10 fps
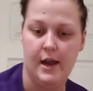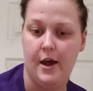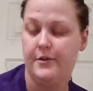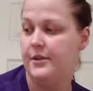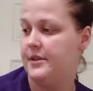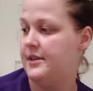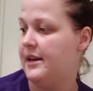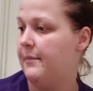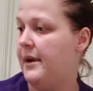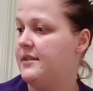I'll do the
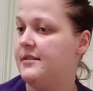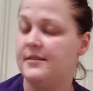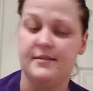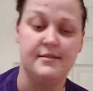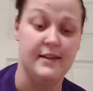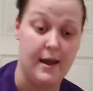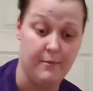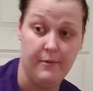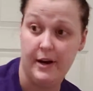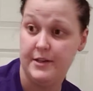step by step
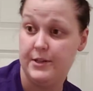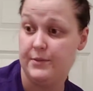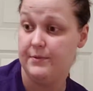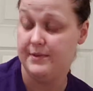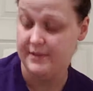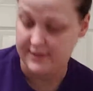what I do,